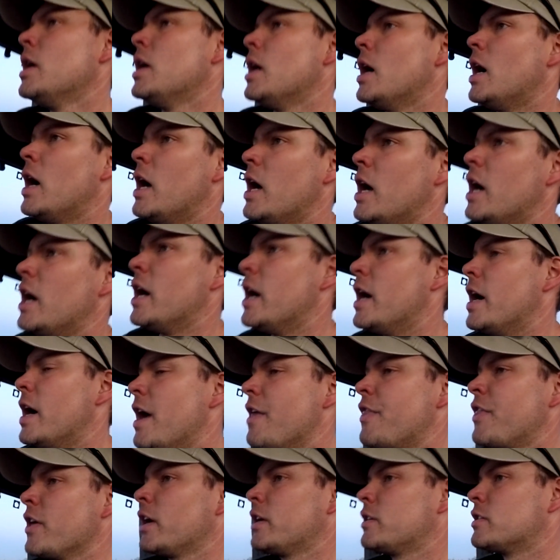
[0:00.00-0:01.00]
I
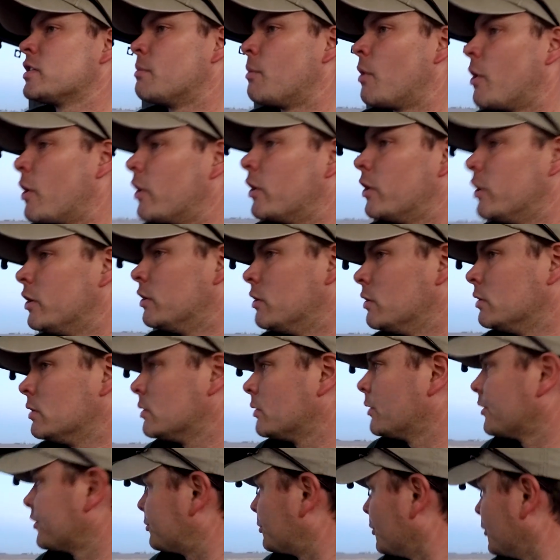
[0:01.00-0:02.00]
think tomorrow
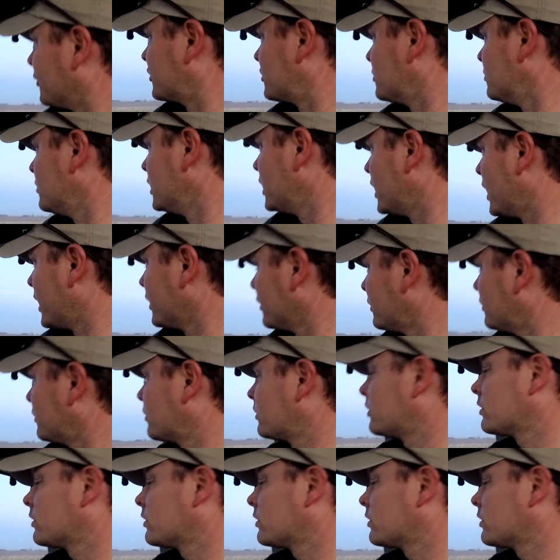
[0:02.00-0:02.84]
was supposed to be nice.